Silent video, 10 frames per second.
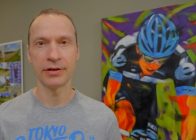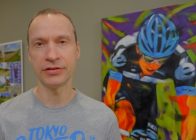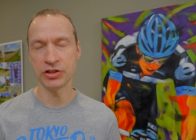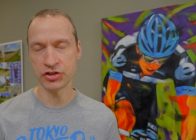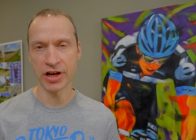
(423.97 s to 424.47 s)

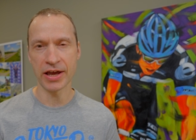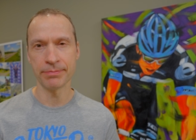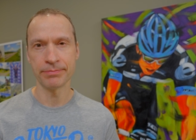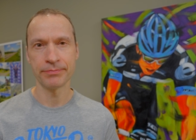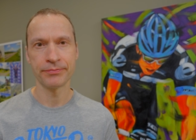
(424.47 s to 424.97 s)

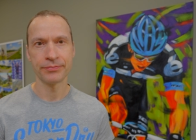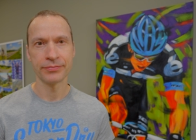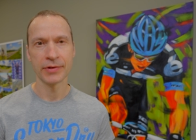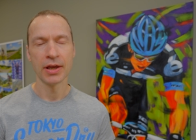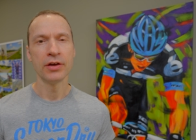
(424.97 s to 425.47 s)
CGM.
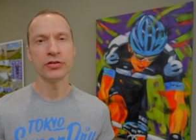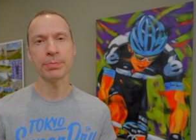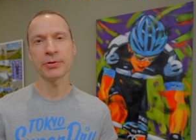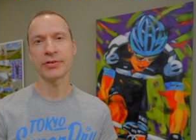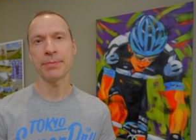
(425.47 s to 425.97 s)

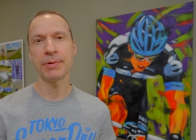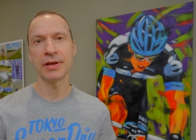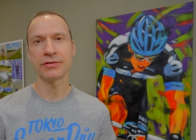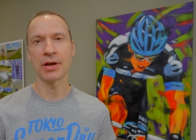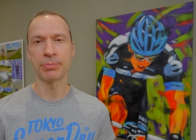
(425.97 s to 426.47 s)
Super
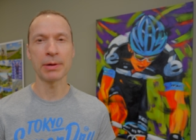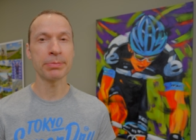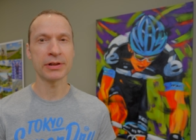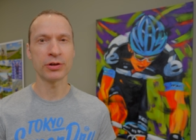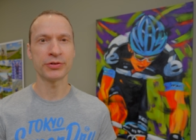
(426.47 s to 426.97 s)
Sapiens
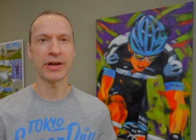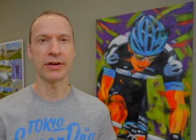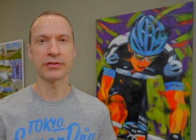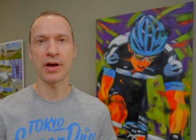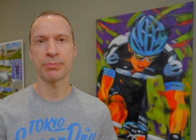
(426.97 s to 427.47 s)
abruptly closed down
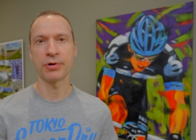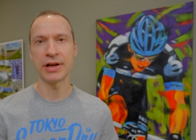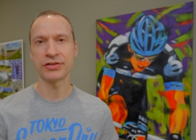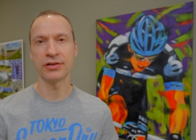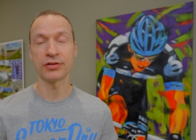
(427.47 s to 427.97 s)
its
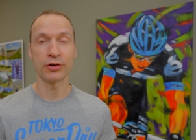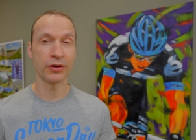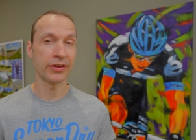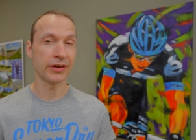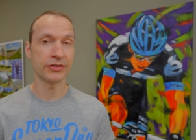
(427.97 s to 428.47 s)
operations
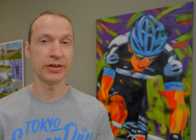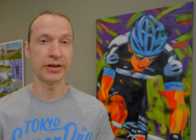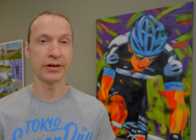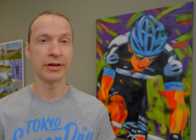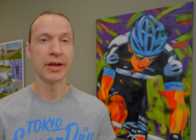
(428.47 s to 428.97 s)
earlier this
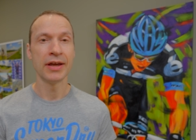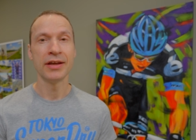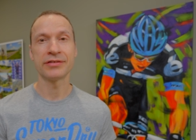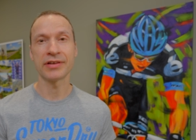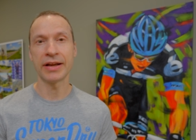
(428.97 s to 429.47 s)
year,
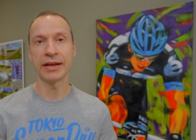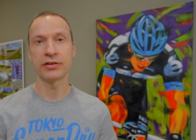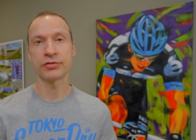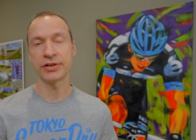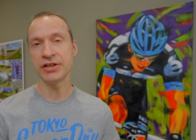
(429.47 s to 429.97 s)
citing
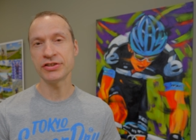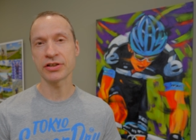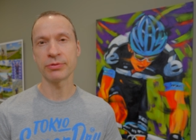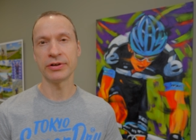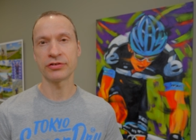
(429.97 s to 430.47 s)

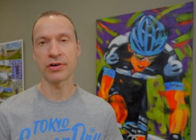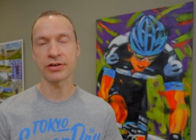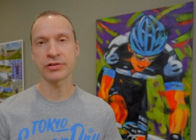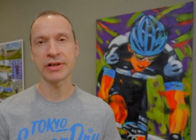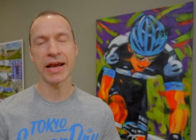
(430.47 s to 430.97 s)
strategic
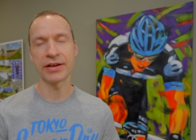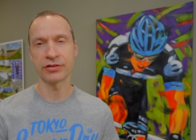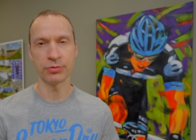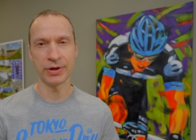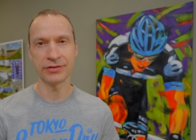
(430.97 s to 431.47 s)
restructuring as
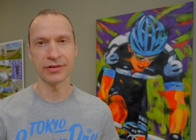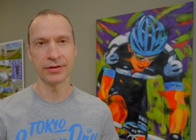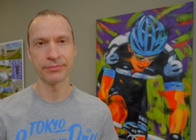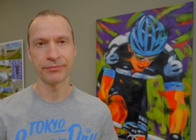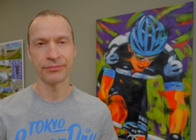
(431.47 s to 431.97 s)
the reason.